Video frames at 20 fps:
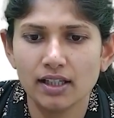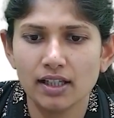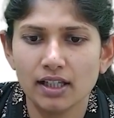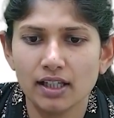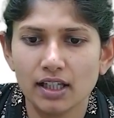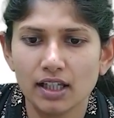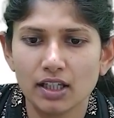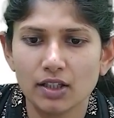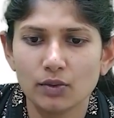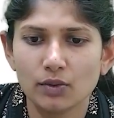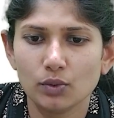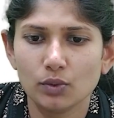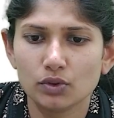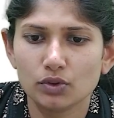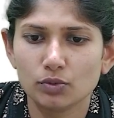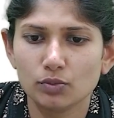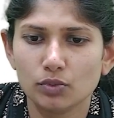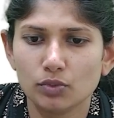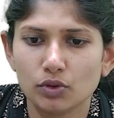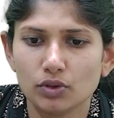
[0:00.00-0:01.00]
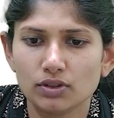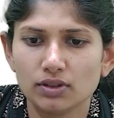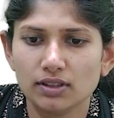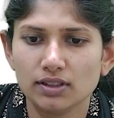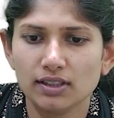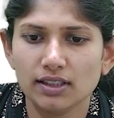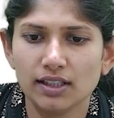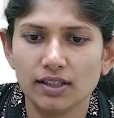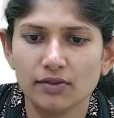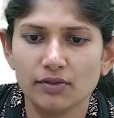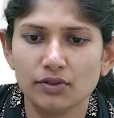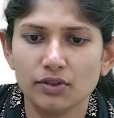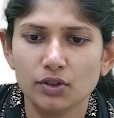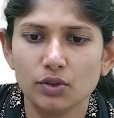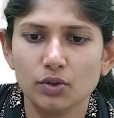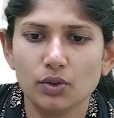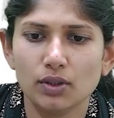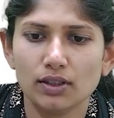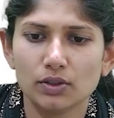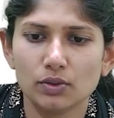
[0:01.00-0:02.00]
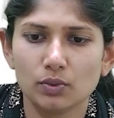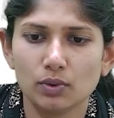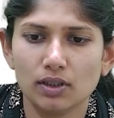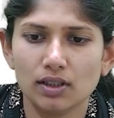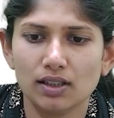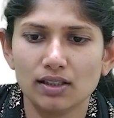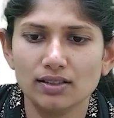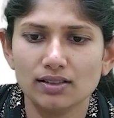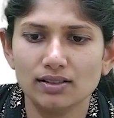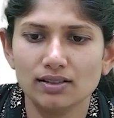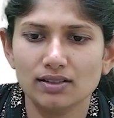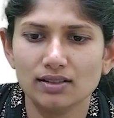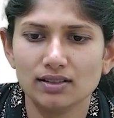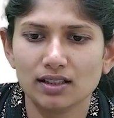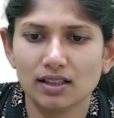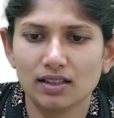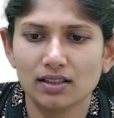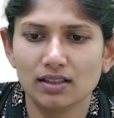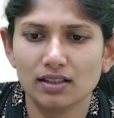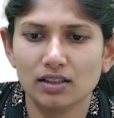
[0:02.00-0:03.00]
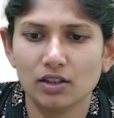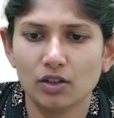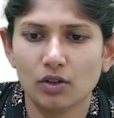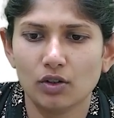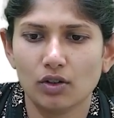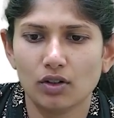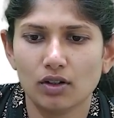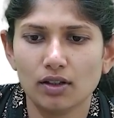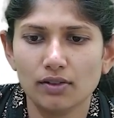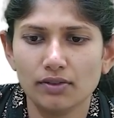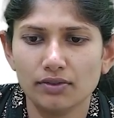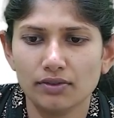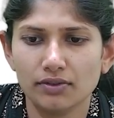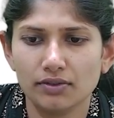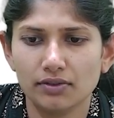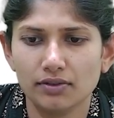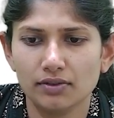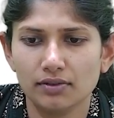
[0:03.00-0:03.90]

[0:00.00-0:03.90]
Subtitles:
He was both the nephew as well as son-in-law of